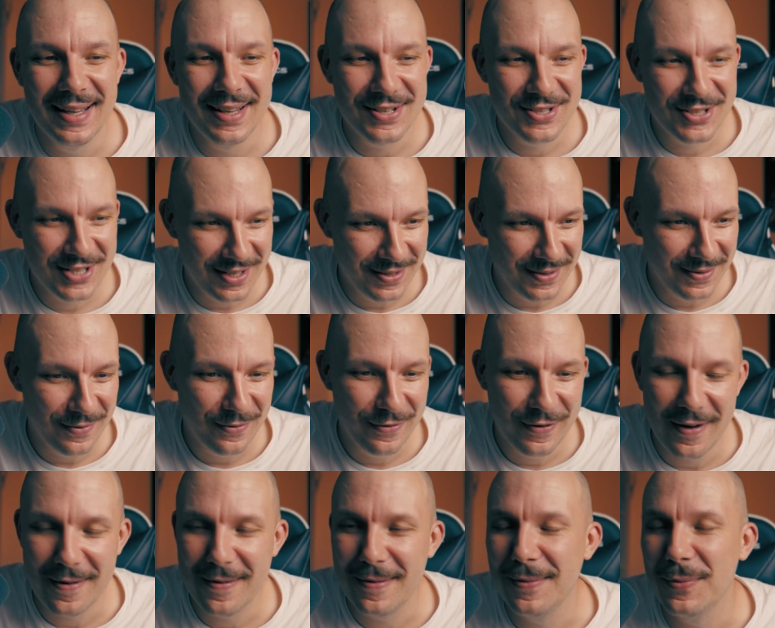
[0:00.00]
Shannon
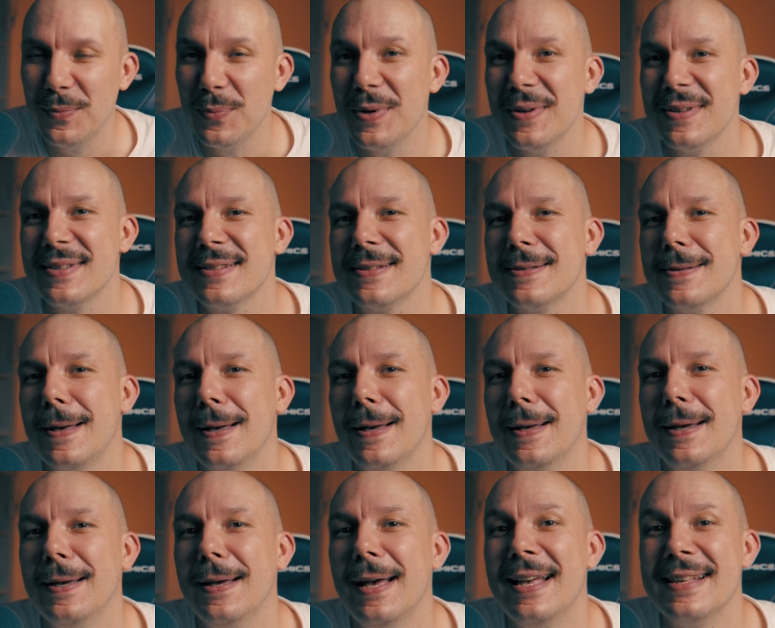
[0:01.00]
Farrell was
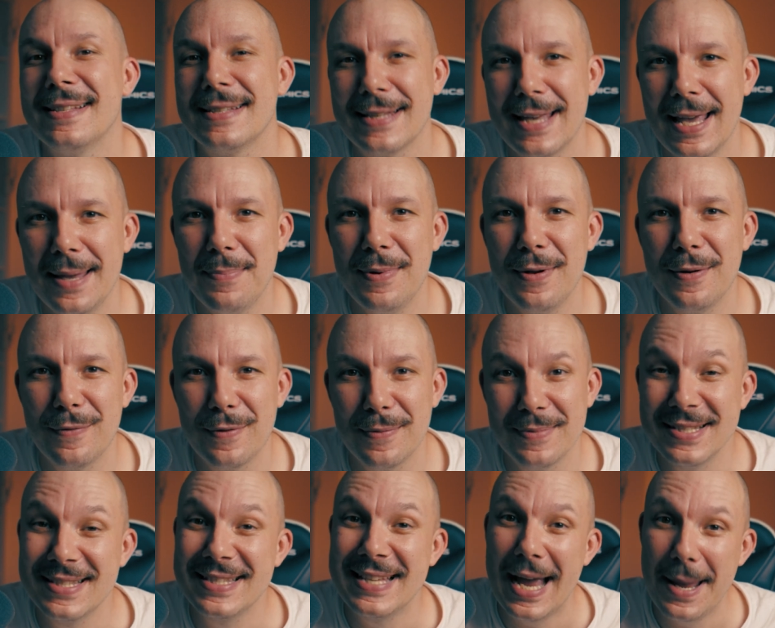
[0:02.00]
escaping from
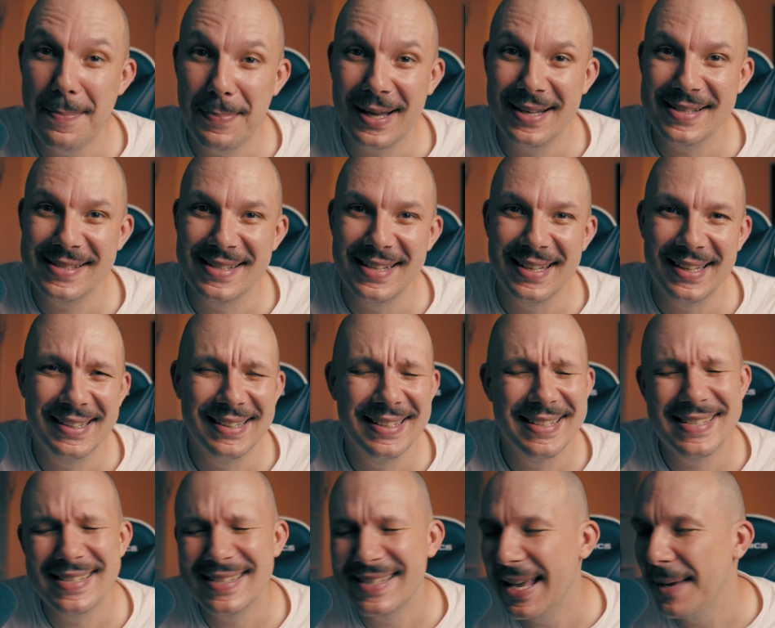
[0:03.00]
the typecasting, the
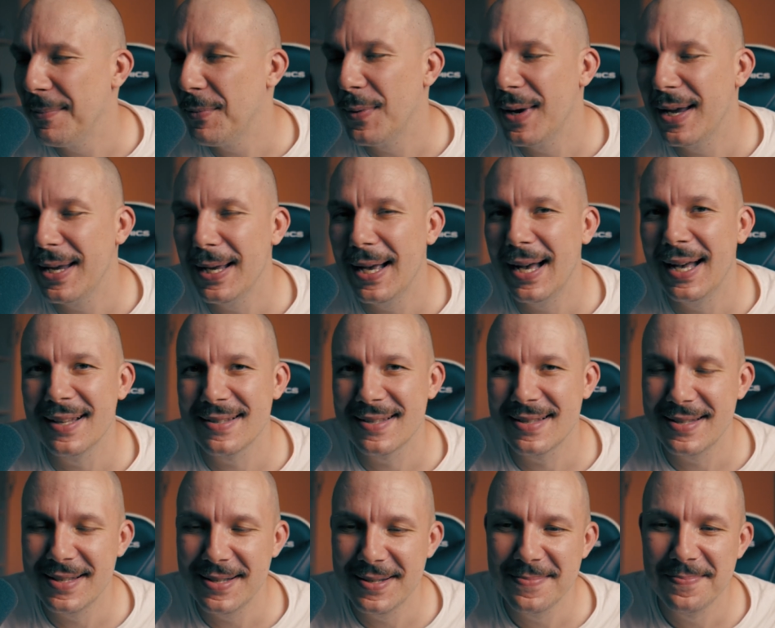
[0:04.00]
same way as
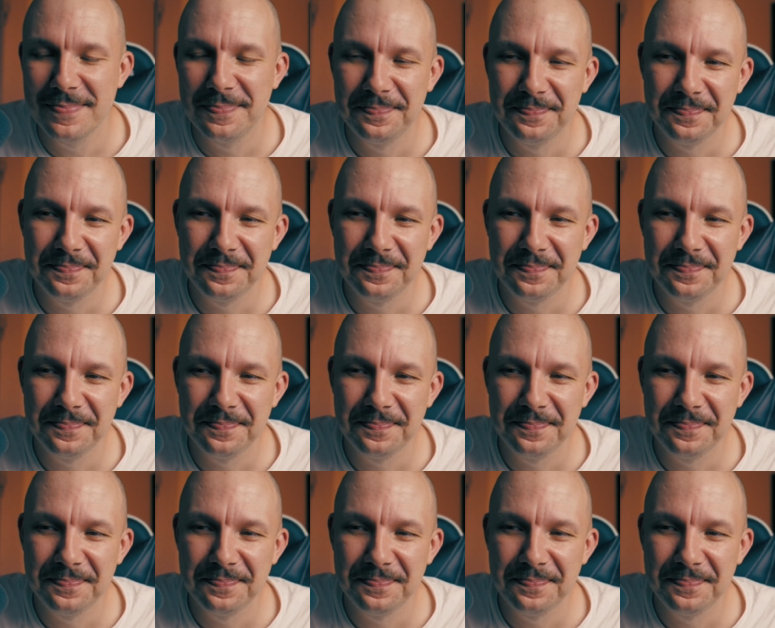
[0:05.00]
the